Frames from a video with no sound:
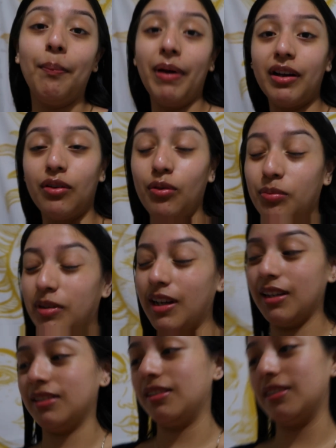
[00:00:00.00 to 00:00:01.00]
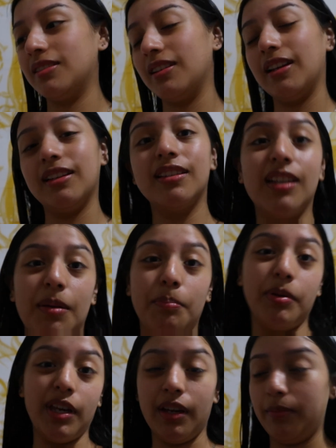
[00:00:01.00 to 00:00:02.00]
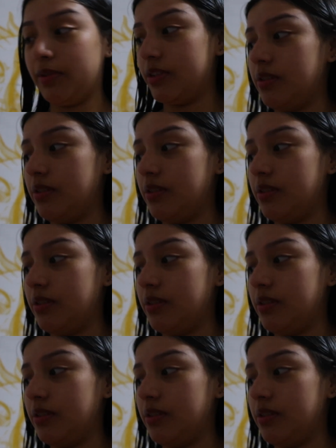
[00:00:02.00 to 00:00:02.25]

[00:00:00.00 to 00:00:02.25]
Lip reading: I'm back home, guys. It's like 10 p.m. or